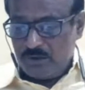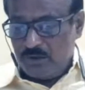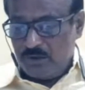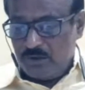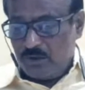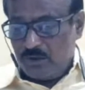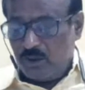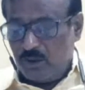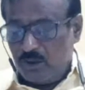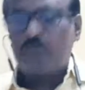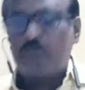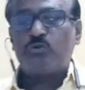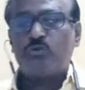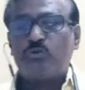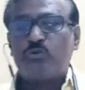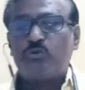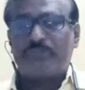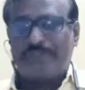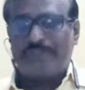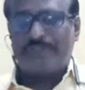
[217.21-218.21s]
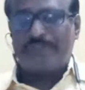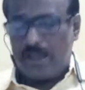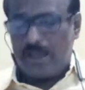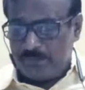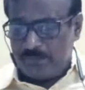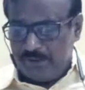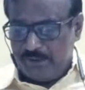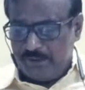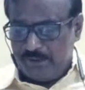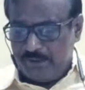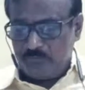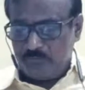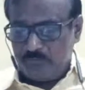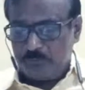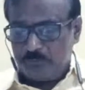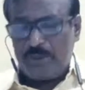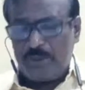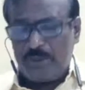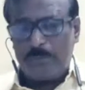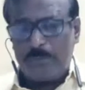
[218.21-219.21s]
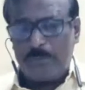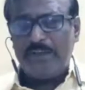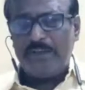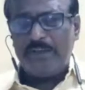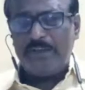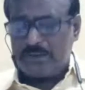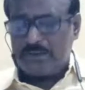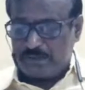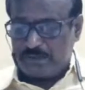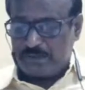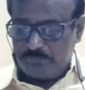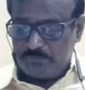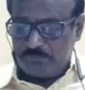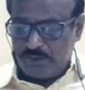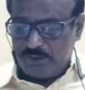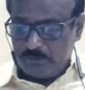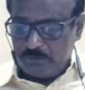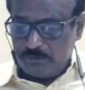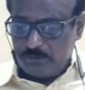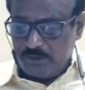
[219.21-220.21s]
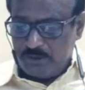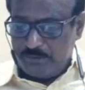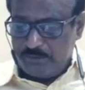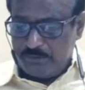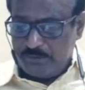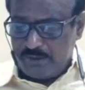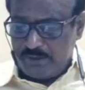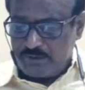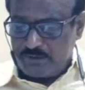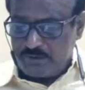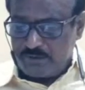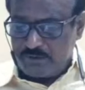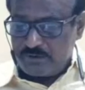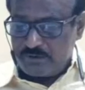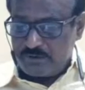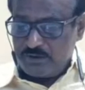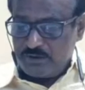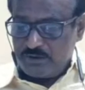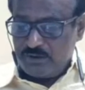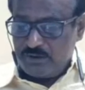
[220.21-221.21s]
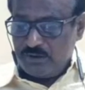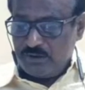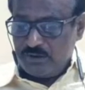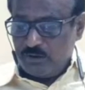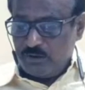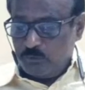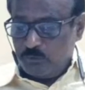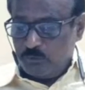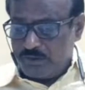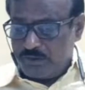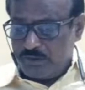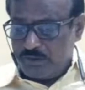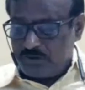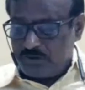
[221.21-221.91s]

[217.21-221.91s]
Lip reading: or to tampering, preventing tampering of the evidence with such